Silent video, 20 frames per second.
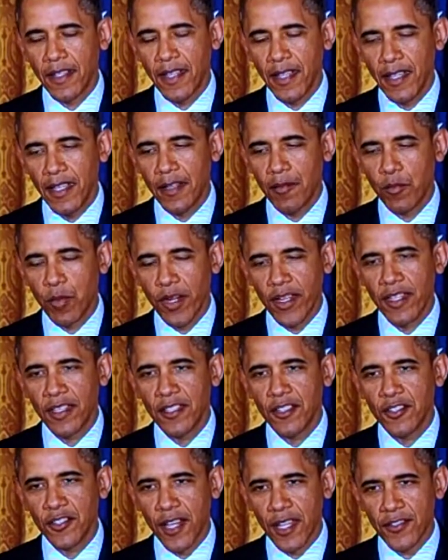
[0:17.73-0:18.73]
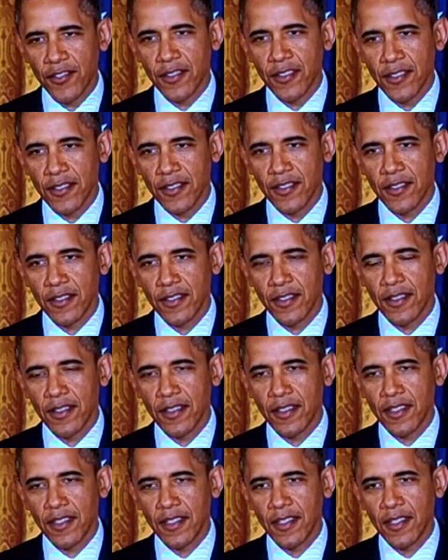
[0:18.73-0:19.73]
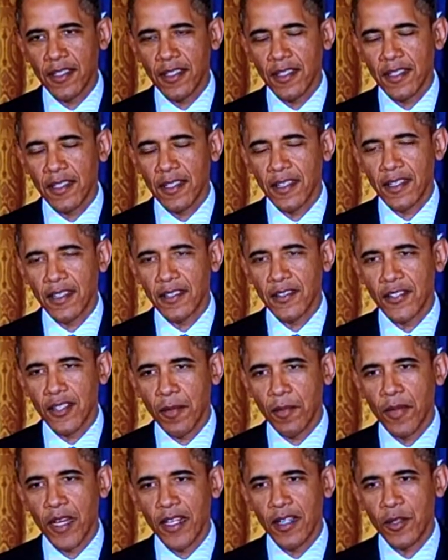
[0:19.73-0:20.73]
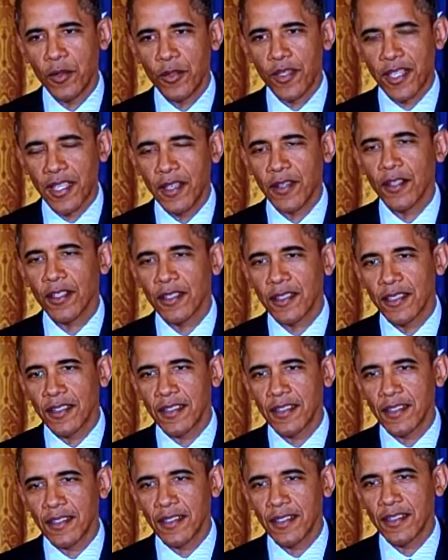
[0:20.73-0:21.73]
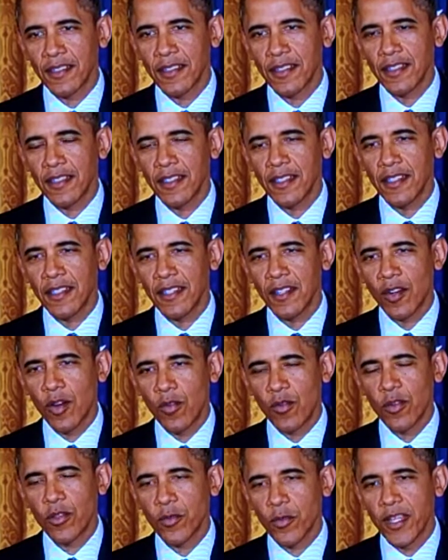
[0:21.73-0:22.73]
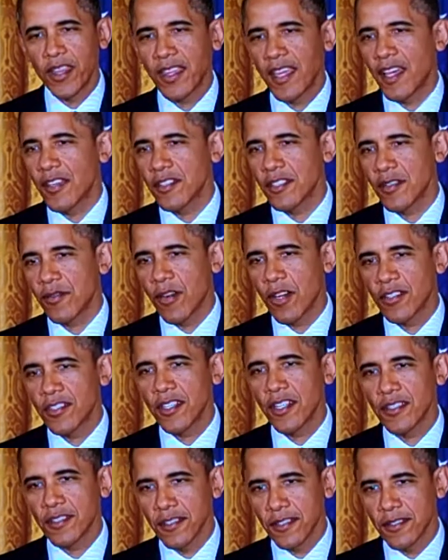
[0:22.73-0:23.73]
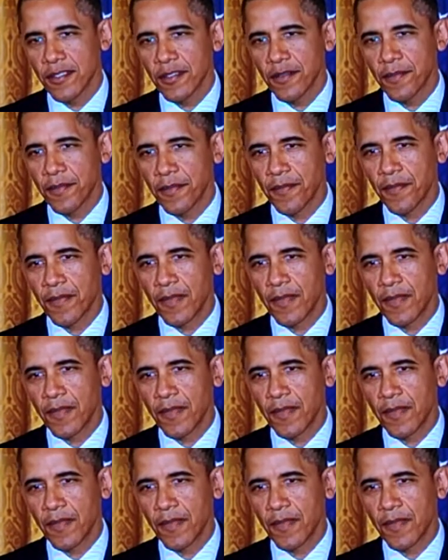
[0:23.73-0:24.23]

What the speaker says: in bringing to justice somebody who killed over 3,000 of our citizens.